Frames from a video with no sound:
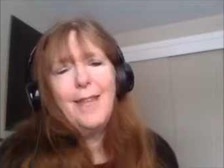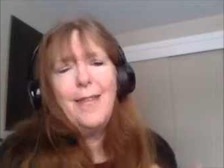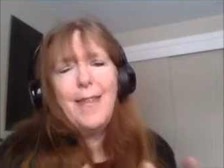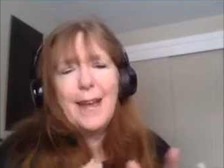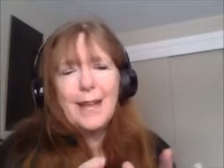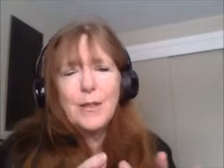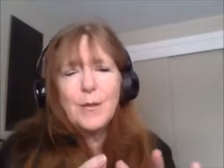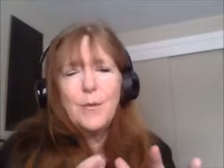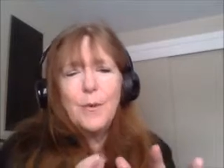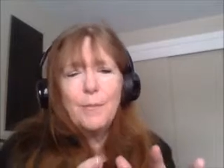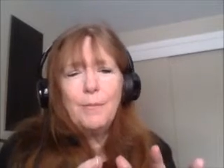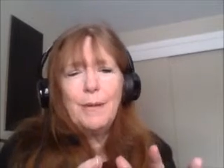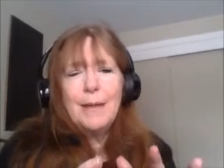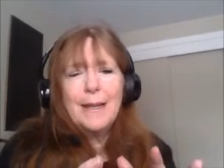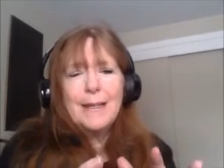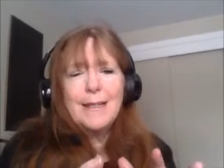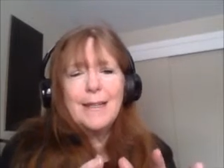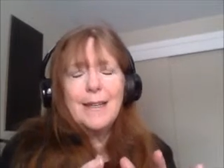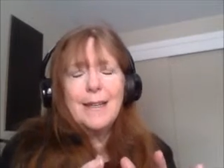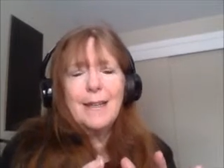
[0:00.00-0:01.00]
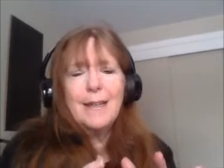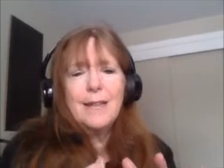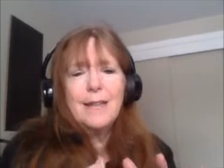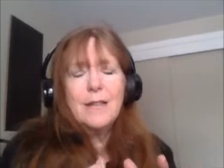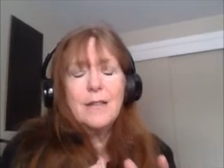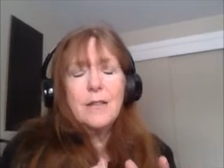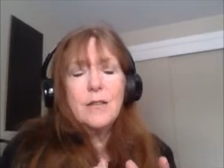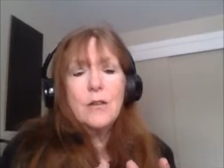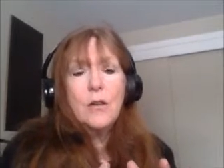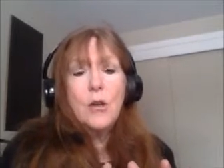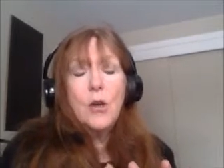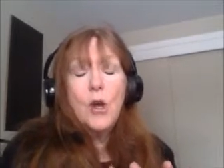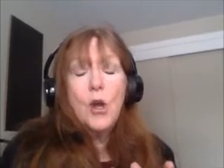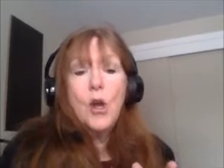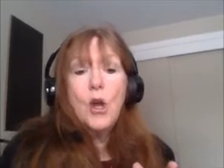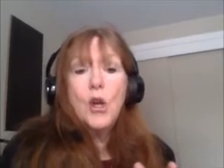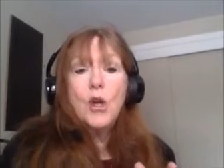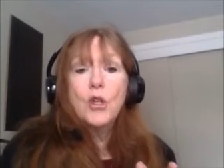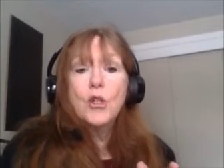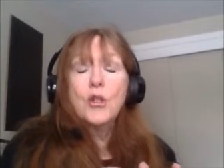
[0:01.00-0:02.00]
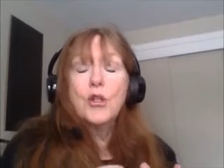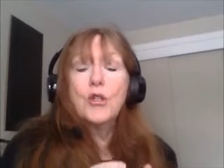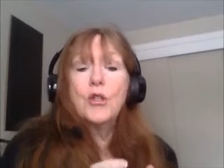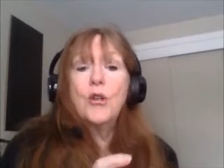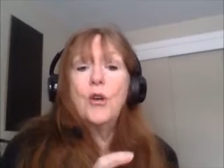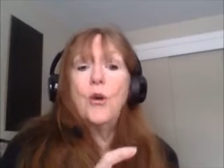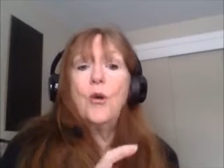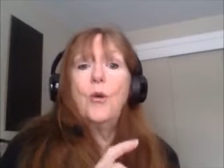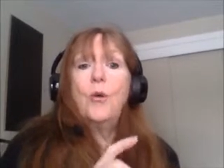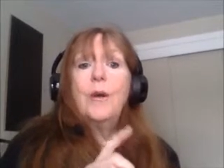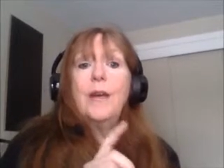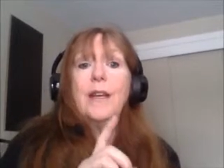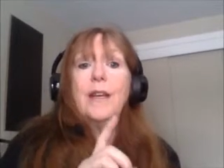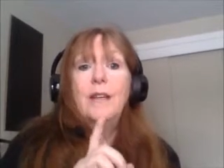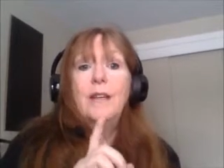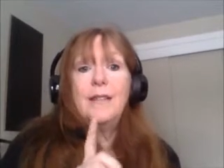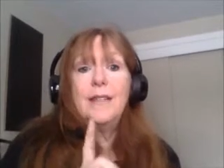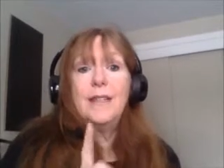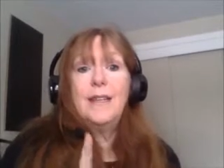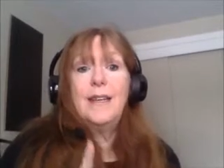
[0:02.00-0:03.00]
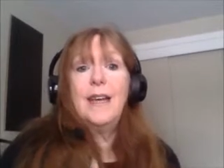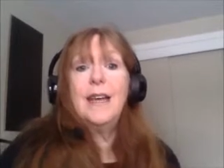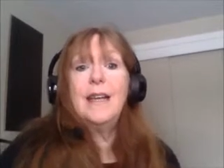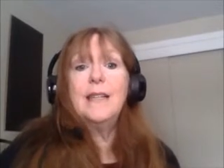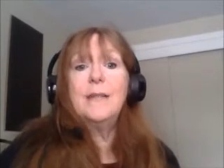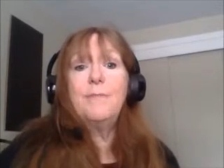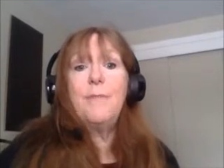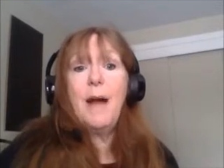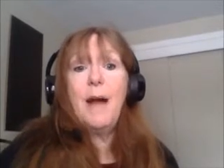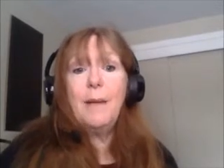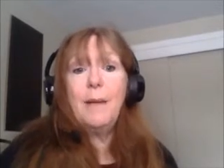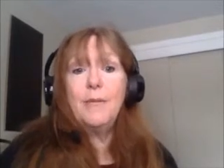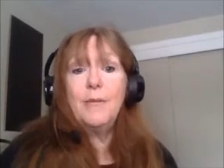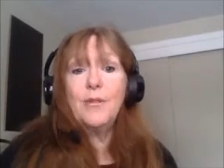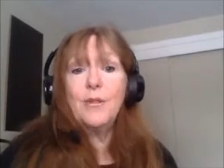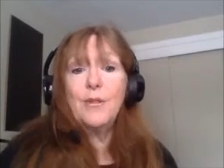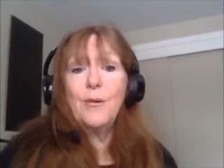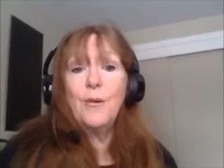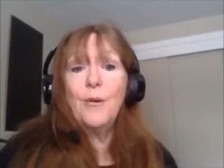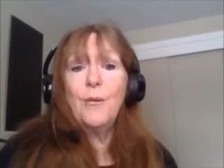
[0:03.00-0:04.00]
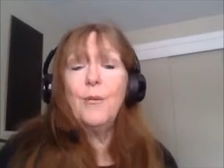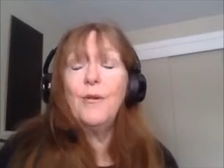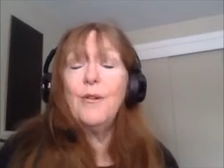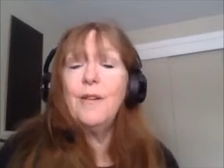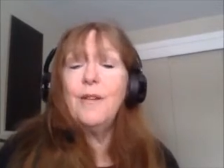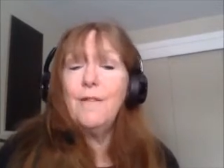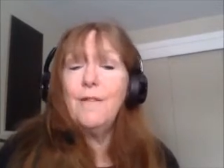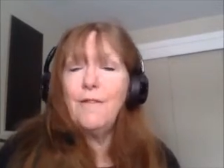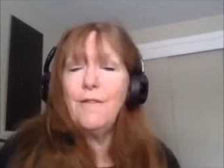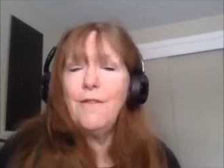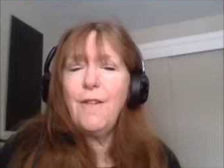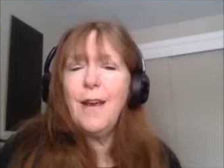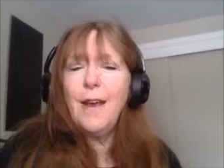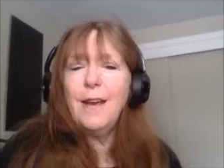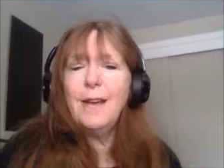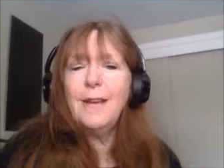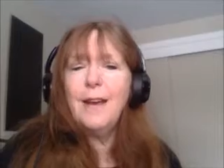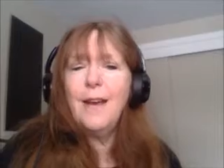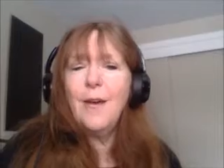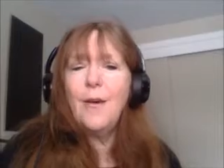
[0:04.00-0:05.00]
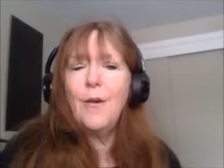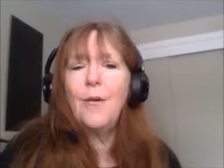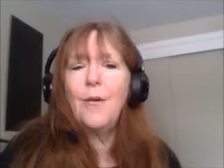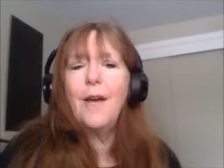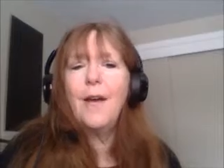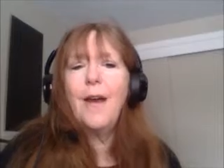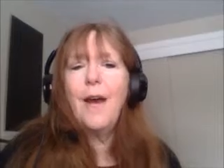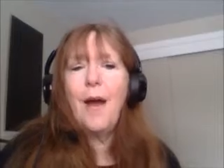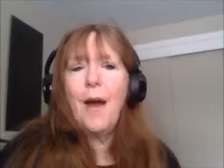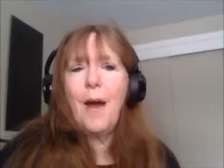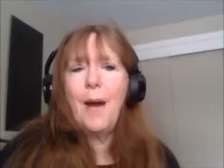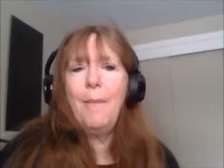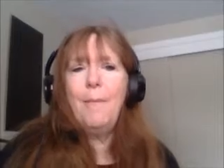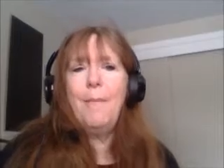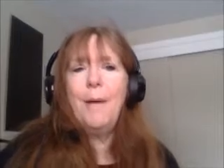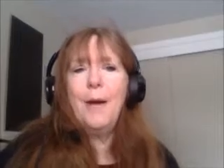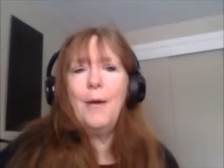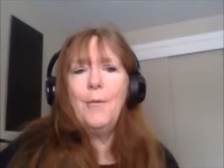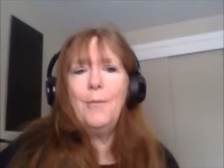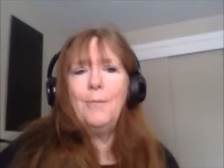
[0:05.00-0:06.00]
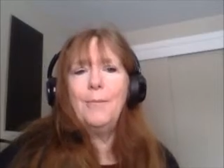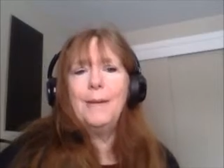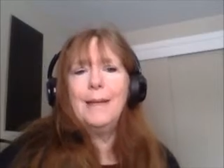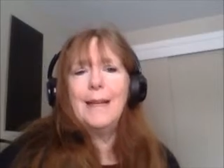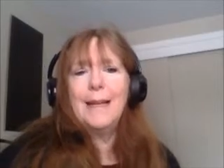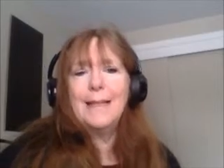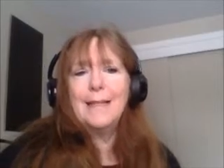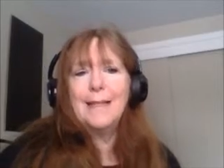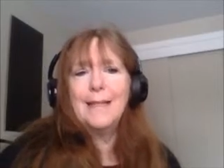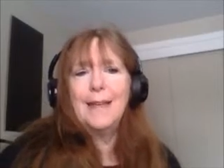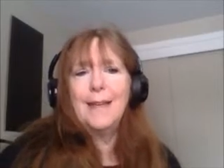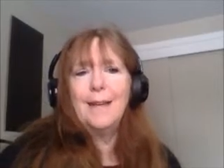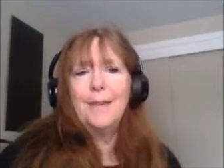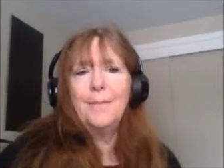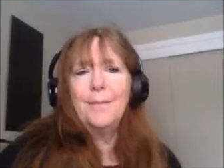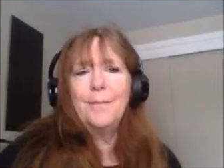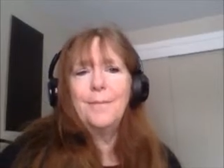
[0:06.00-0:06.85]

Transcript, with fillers: That's what blessing is. So, in today's Bible story, we're going to find out about blessing.